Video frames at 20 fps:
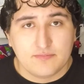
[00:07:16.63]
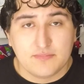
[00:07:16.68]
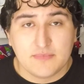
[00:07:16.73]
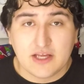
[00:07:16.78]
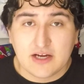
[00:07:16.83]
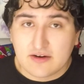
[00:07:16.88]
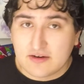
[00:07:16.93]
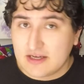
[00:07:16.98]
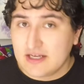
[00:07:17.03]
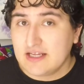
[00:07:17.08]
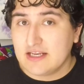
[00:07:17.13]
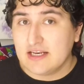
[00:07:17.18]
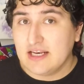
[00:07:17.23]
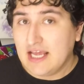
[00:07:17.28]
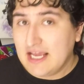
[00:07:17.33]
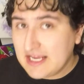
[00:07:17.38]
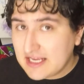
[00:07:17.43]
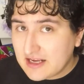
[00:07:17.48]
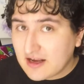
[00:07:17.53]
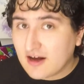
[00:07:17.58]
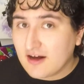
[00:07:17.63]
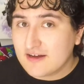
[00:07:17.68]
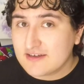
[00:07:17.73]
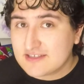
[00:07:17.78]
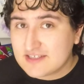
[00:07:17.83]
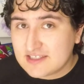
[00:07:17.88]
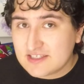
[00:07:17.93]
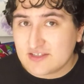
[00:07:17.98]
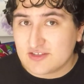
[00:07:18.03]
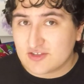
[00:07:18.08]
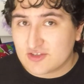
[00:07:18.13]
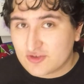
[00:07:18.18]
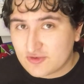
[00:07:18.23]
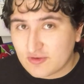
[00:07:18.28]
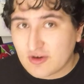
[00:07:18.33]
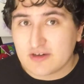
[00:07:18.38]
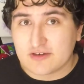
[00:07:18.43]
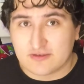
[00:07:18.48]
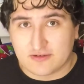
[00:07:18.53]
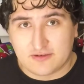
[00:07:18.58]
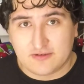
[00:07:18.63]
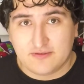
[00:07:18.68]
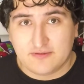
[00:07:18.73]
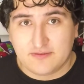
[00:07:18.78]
They're in a constant struggle